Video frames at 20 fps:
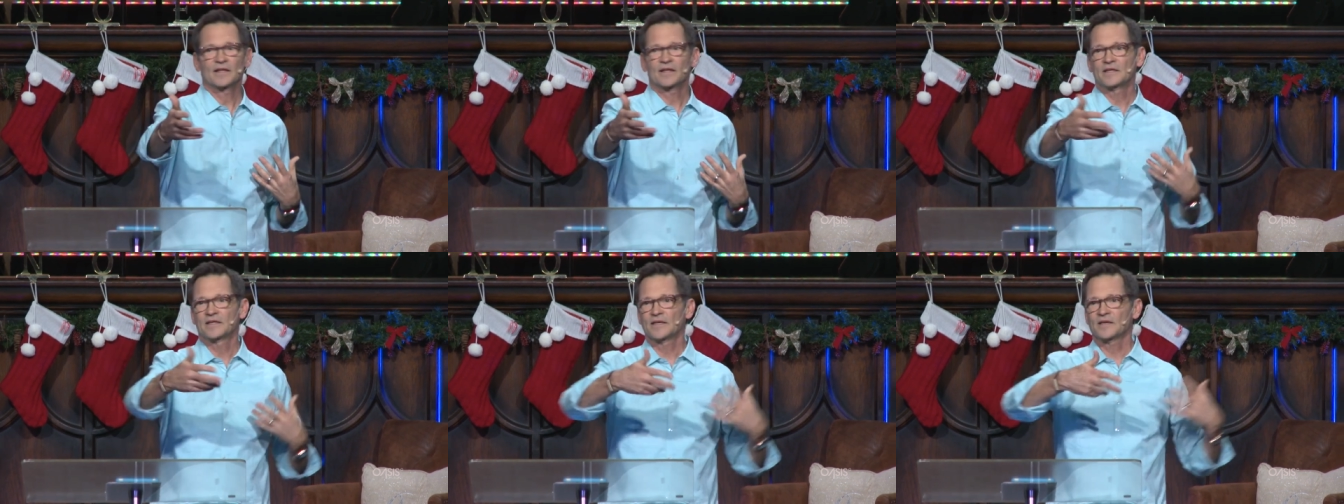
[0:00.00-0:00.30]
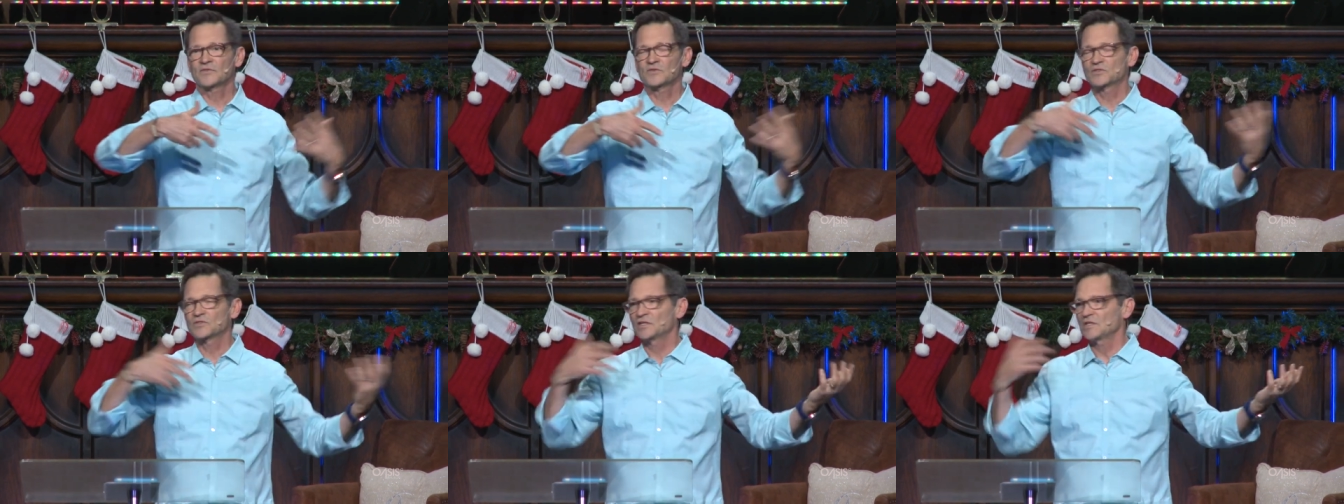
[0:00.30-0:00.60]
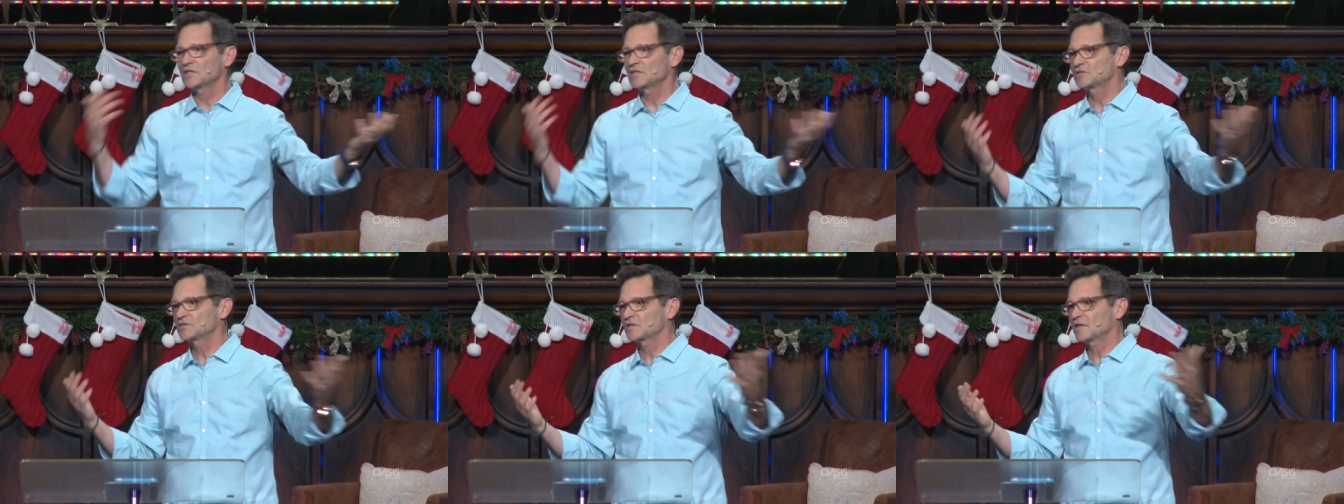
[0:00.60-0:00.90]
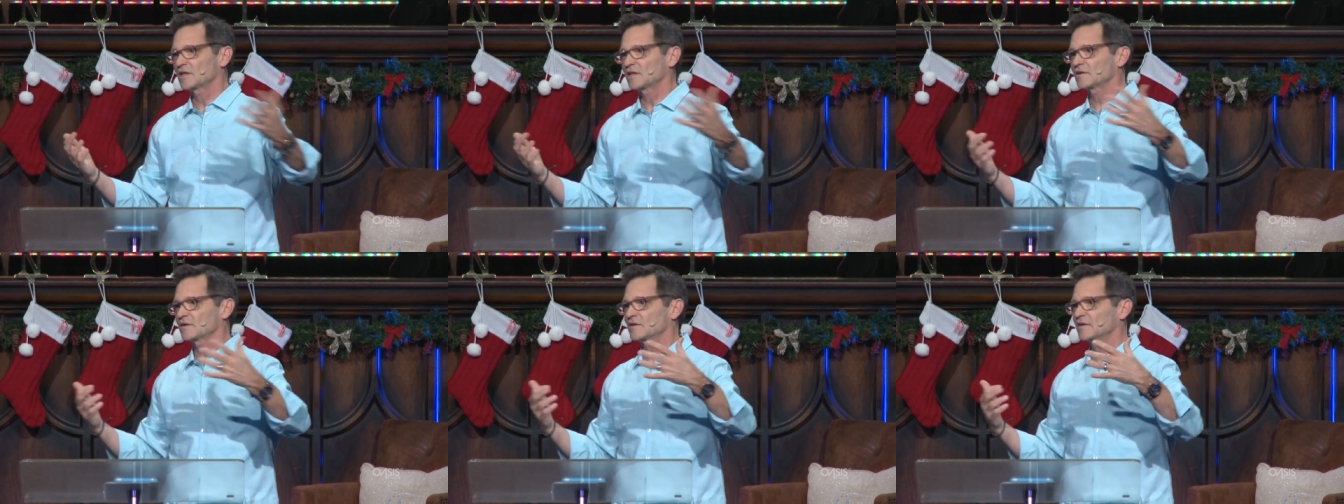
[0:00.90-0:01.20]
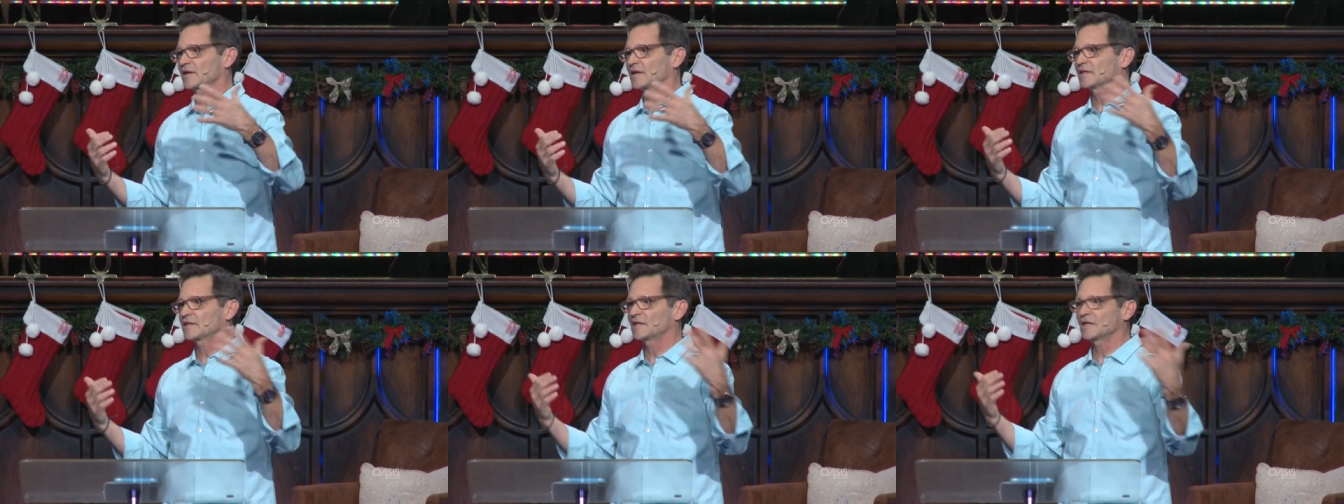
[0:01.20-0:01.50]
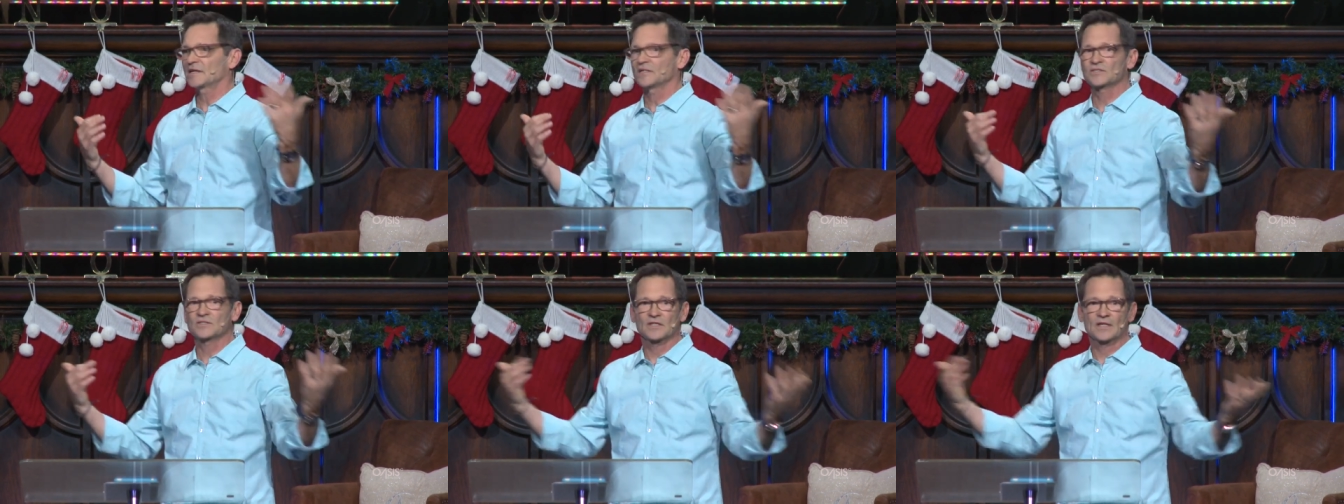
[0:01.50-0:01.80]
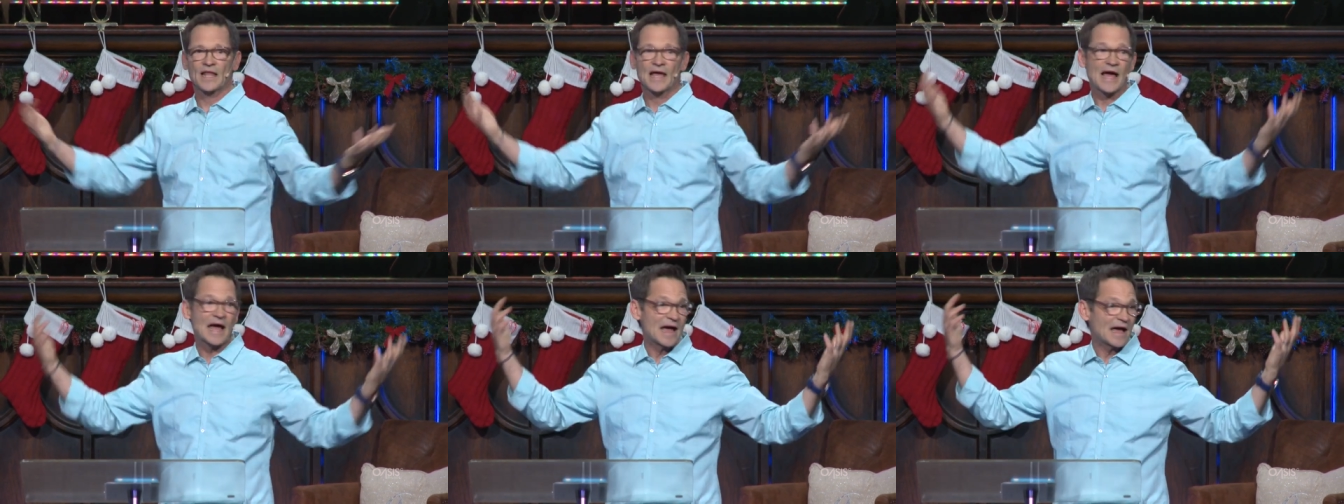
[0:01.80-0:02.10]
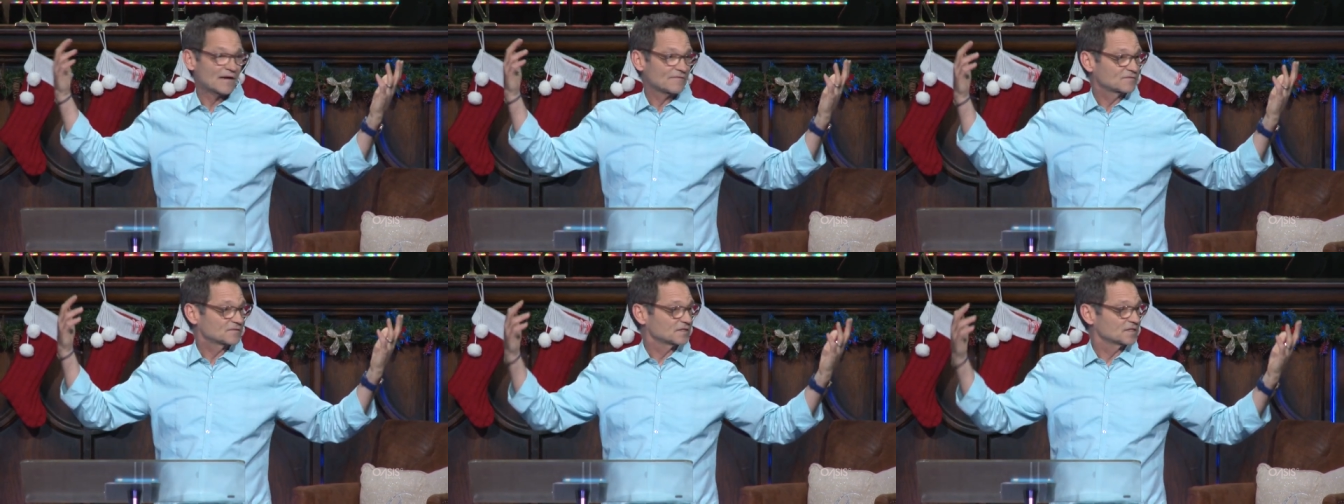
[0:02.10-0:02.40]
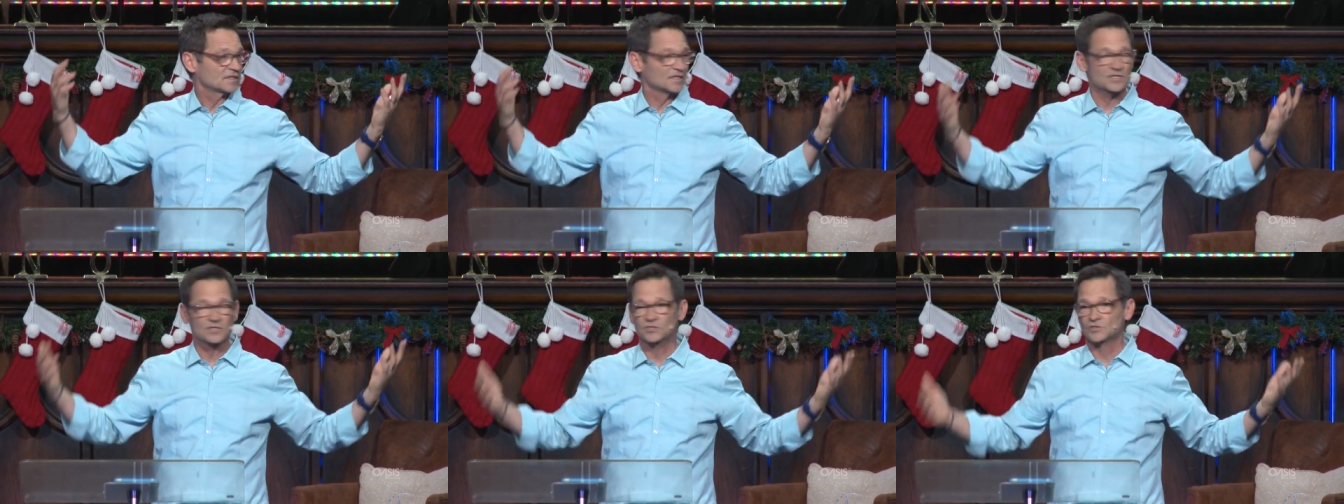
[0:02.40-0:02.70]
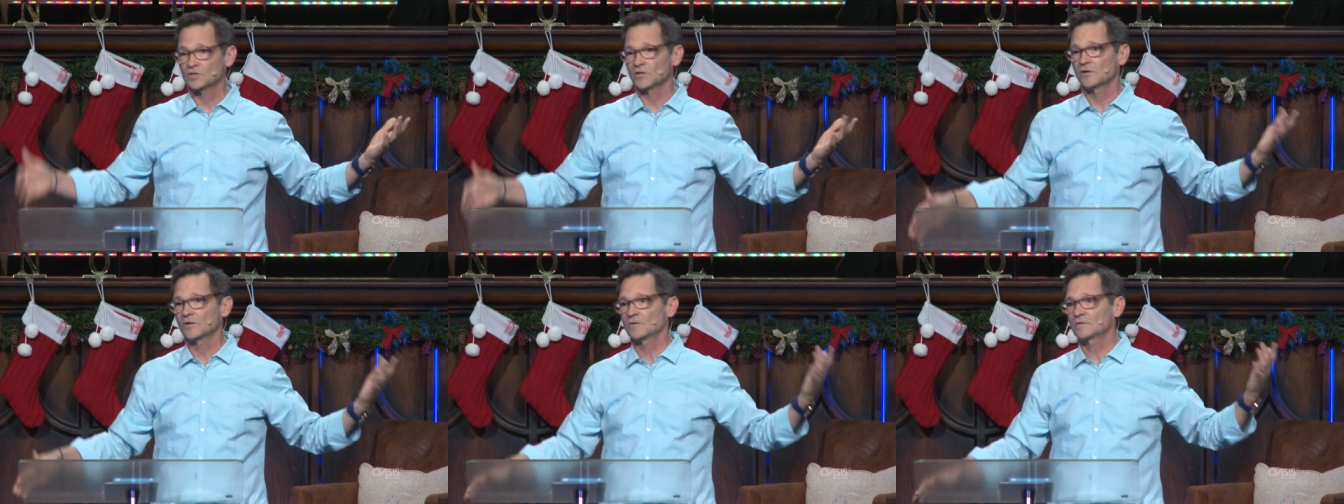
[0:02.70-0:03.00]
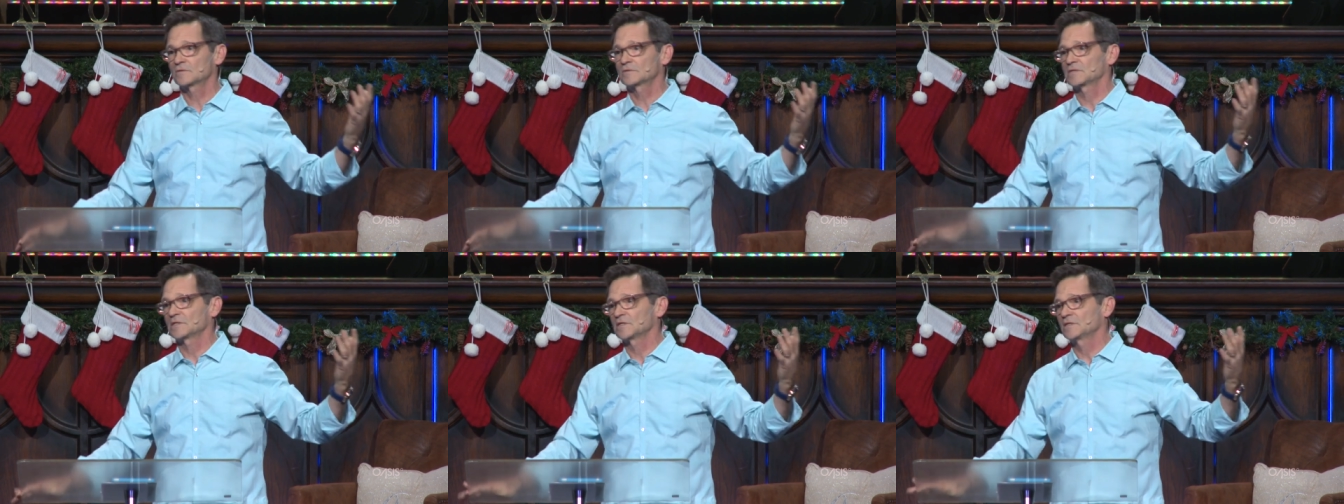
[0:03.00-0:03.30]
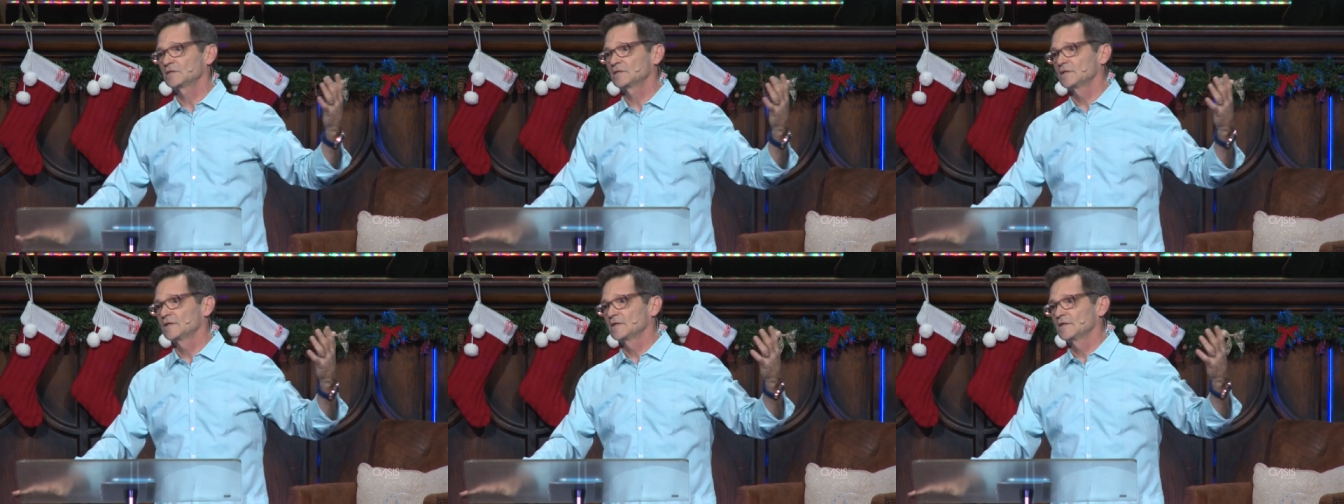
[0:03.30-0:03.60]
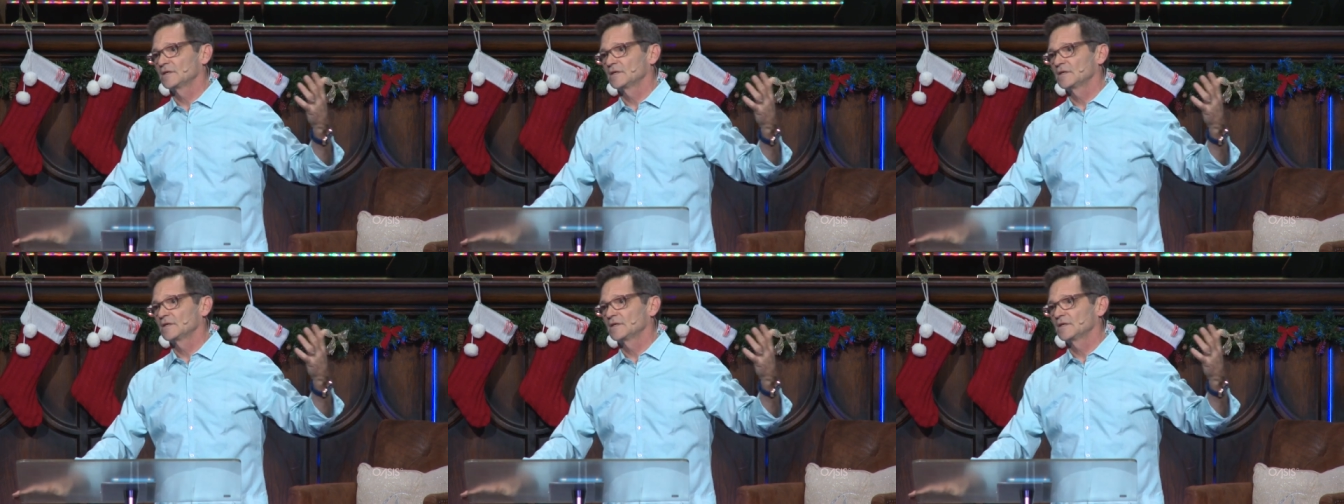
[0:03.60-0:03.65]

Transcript: gifts to each other, and they laughed and they joked and